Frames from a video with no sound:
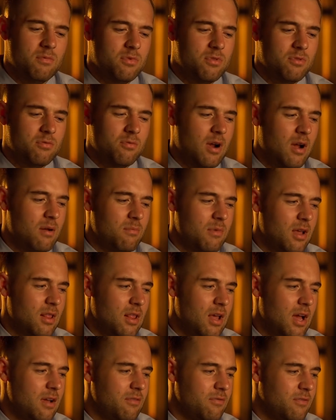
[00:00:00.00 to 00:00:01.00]
Throughout my
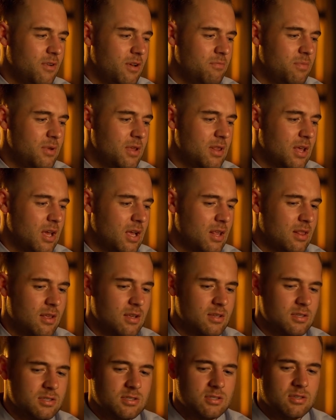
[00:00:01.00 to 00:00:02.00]
life, I've been like
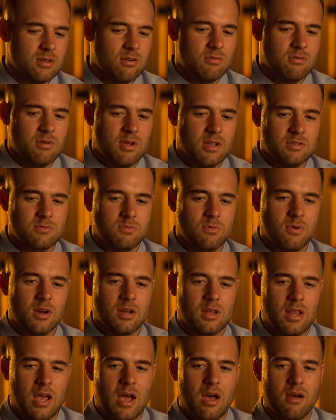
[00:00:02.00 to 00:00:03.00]
this, so it's
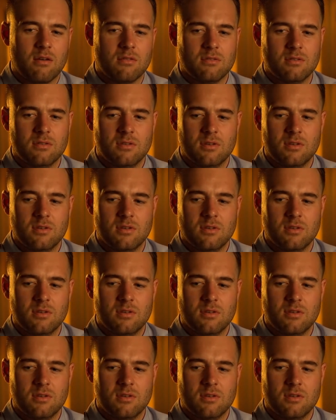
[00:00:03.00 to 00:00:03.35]
worked out.